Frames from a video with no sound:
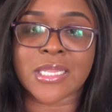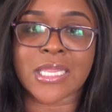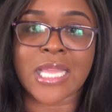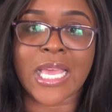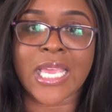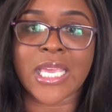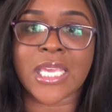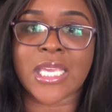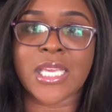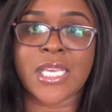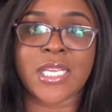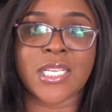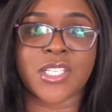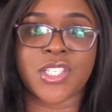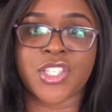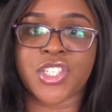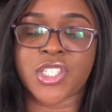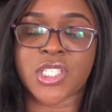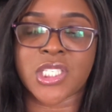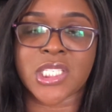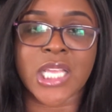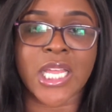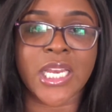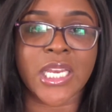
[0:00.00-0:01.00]
Like, she's
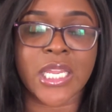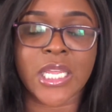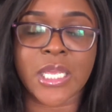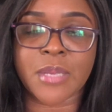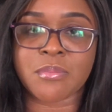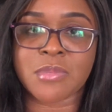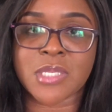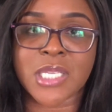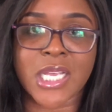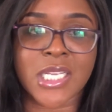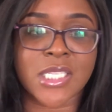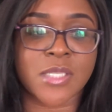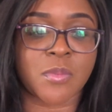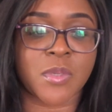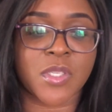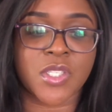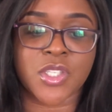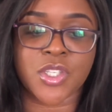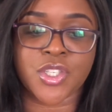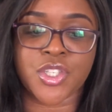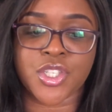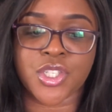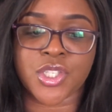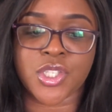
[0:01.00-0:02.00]
sending him text
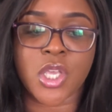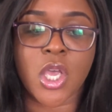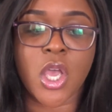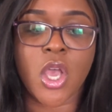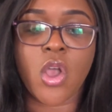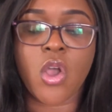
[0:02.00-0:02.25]
messages,